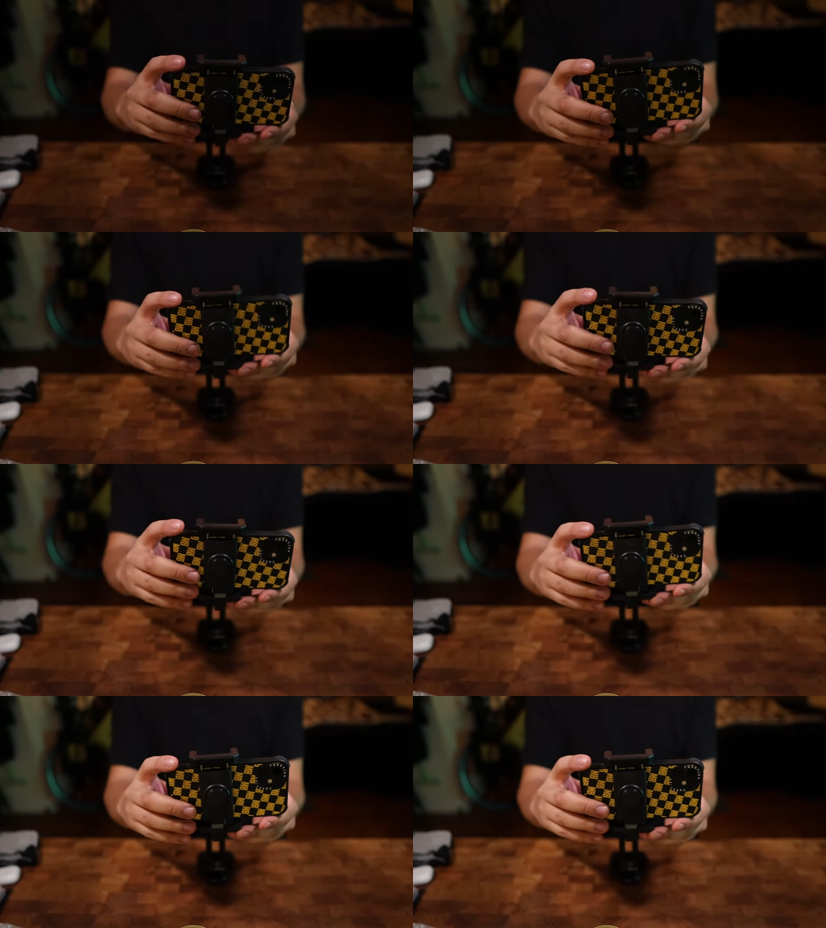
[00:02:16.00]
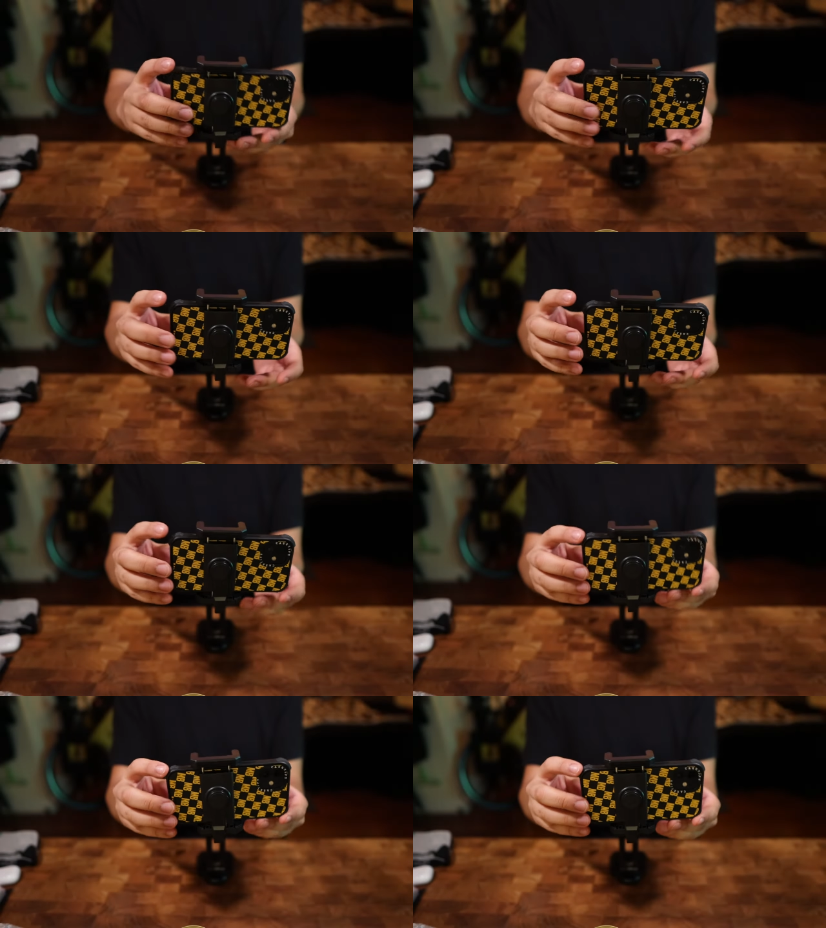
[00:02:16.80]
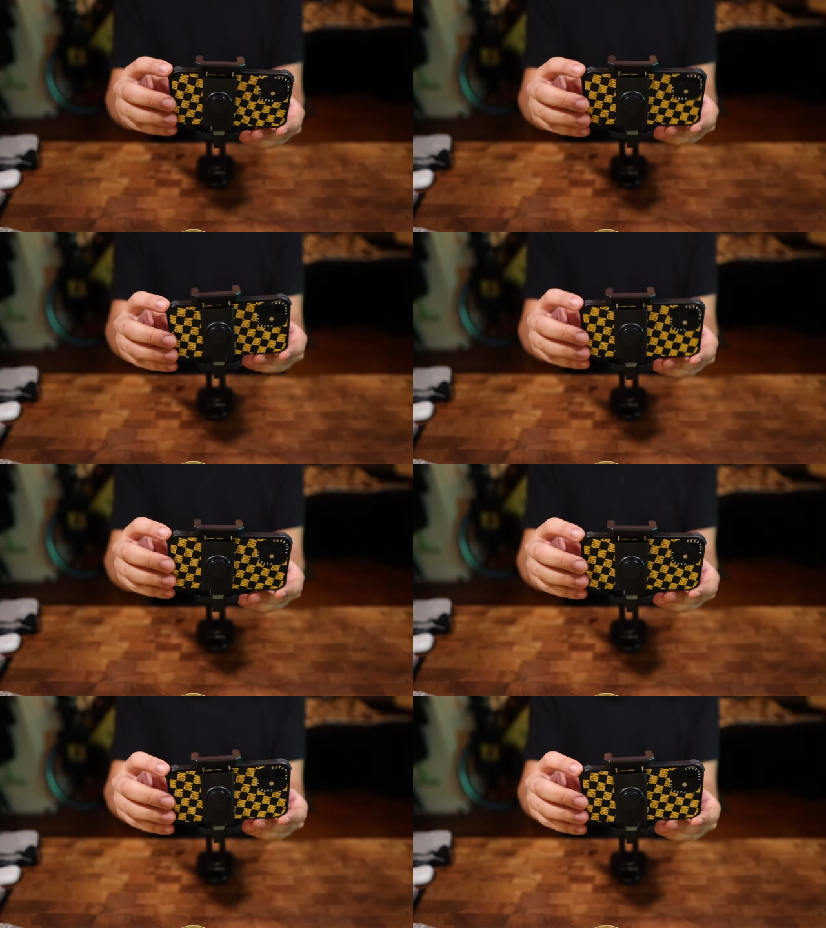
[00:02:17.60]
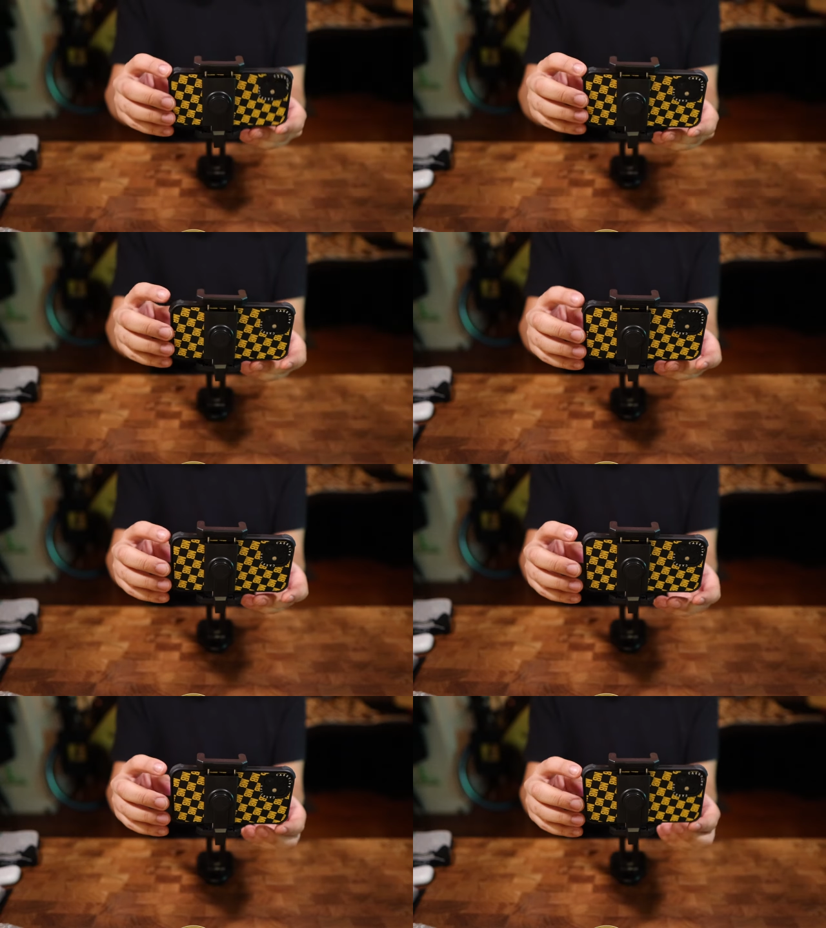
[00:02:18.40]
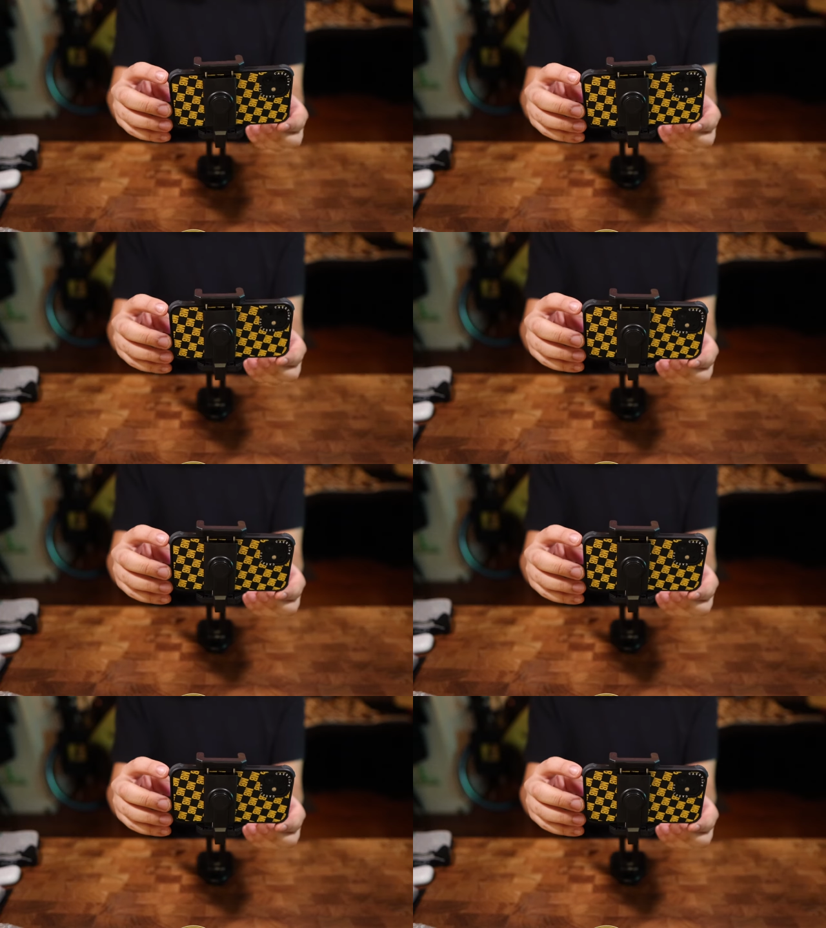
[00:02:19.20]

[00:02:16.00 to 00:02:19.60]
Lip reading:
No face is visible, so there are no lips to read.